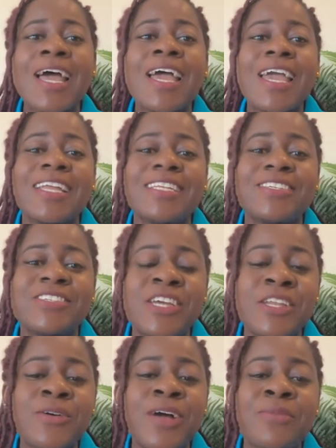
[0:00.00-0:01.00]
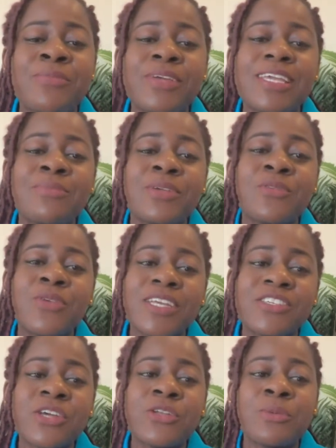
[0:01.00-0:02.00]
in this channel, I bring
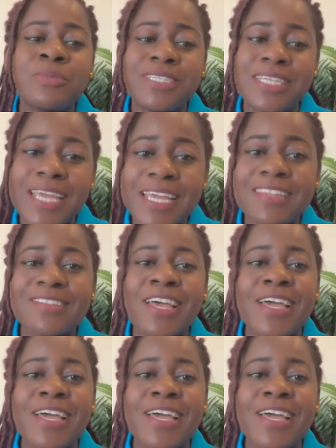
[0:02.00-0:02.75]
immigration updates